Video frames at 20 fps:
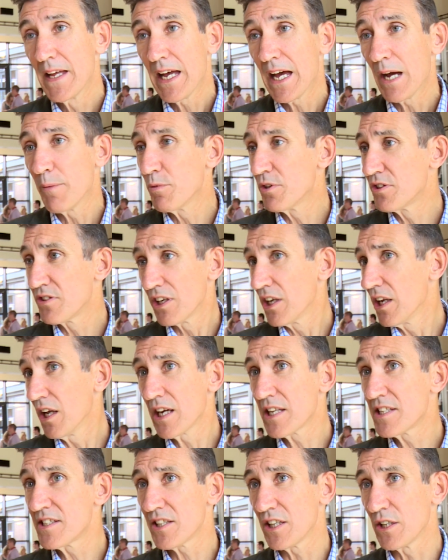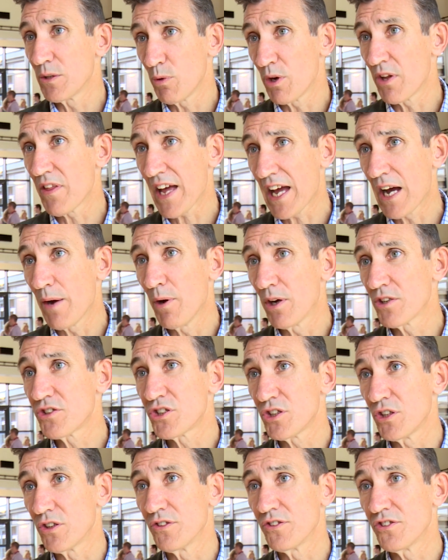and we're delighted with how our
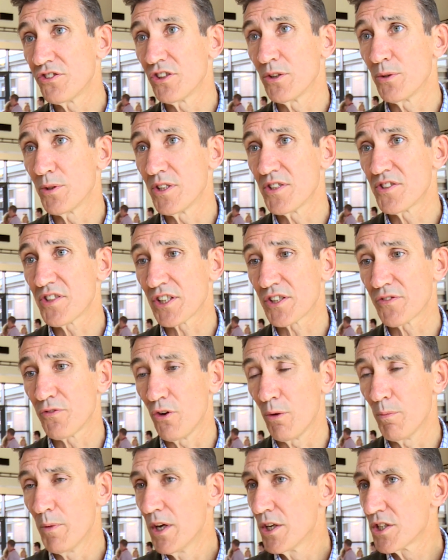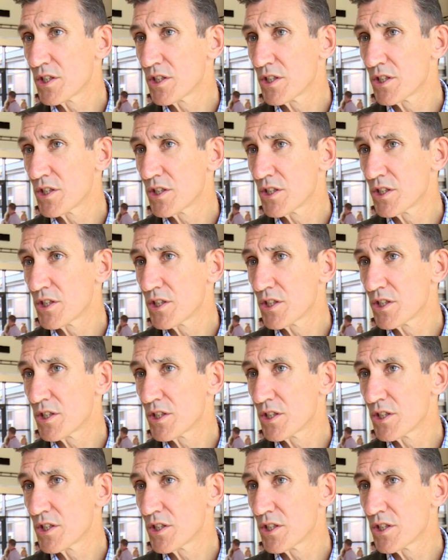students do in the sixth form.